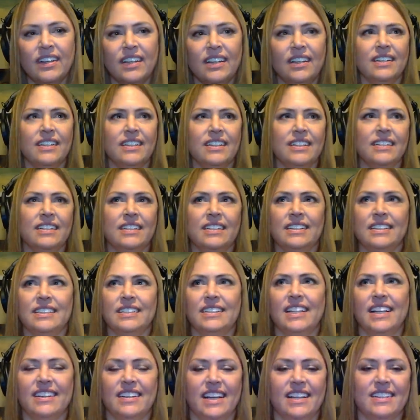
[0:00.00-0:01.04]

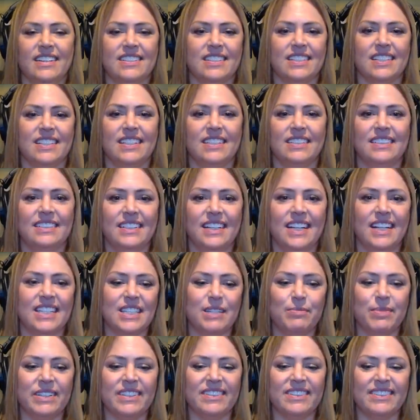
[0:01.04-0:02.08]
a... that's,
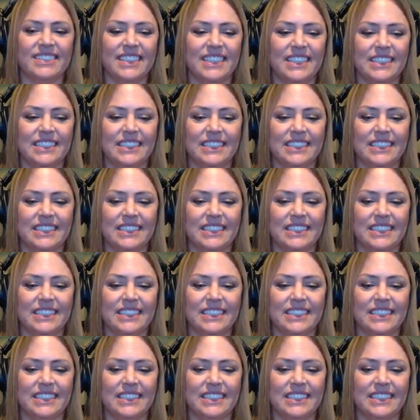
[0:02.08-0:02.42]
that's a bit,